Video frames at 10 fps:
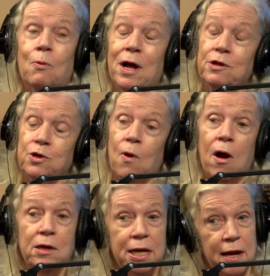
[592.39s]
Well, you
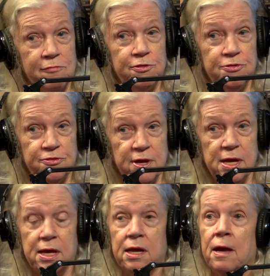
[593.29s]
hardly ever
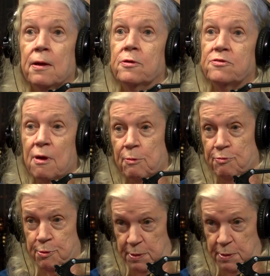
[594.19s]
see some of